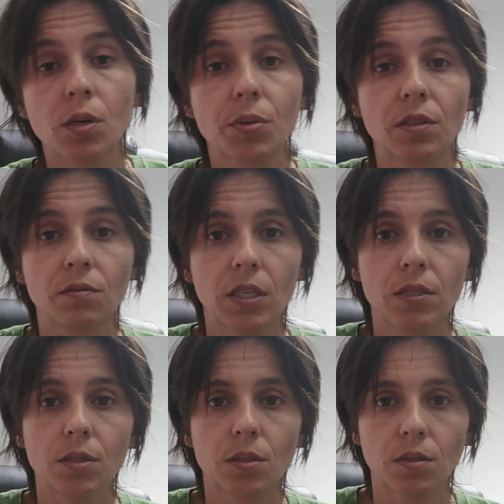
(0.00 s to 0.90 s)
up an
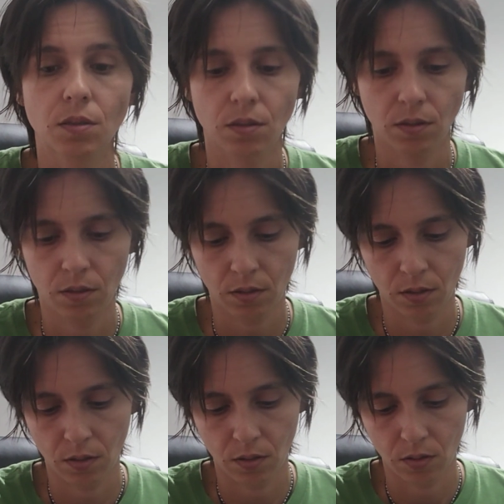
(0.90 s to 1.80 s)
advice
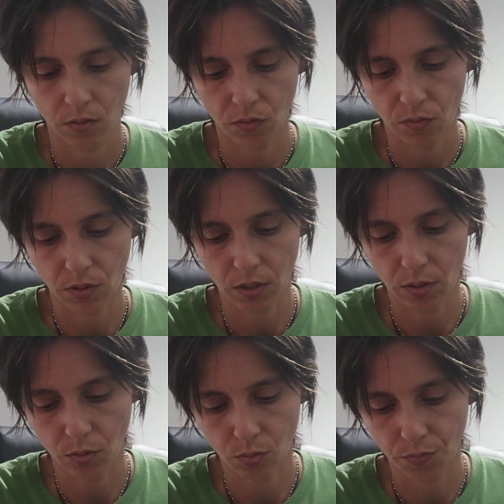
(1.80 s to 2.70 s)
for you.